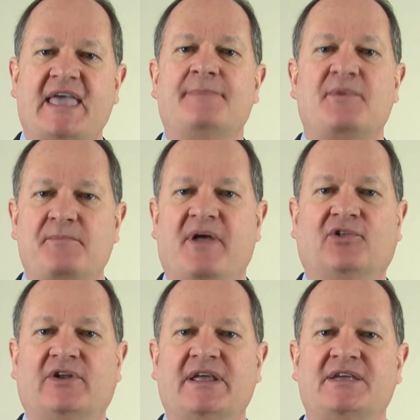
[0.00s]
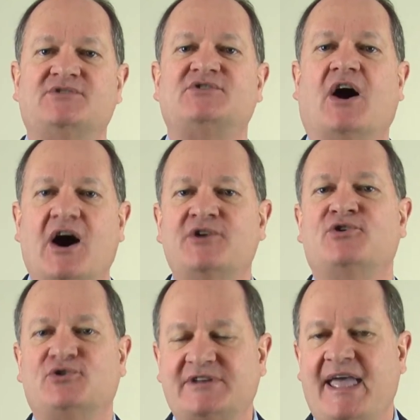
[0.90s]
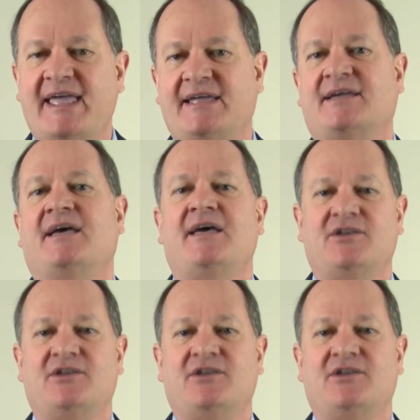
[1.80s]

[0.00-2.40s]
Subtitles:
capabilities to undertake